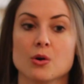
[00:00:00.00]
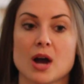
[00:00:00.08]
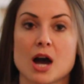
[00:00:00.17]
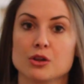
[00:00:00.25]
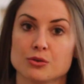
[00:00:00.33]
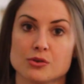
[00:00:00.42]

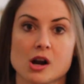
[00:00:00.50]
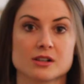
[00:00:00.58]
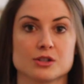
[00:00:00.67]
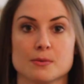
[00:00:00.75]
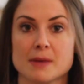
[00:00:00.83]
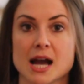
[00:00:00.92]
how the
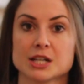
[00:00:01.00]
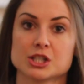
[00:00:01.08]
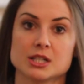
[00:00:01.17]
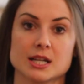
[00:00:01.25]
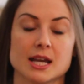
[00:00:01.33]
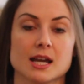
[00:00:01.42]
rocks are
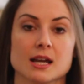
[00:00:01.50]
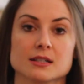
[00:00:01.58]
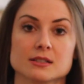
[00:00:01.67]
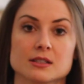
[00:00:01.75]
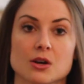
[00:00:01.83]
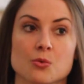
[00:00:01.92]
matched
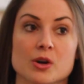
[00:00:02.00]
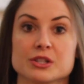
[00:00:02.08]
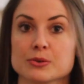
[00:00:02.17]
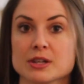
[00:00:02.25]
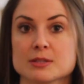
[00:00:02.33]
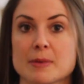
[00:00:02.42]
and what
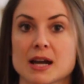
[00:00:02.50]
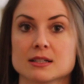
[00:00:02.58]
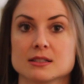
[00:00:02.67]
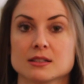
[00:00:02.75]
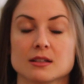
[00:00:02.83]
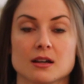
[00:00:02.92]
to
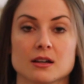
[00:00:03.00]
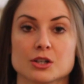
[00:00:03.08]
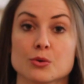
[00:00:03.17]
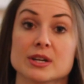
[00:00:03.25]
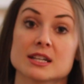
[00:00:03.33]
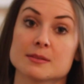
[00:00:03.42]
expect
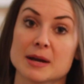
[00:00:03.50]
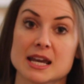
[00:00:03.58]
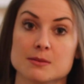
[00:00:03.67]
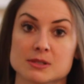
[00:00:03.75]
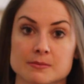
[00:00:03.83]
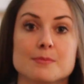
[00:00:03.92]
going into my
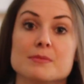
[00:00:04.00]
games.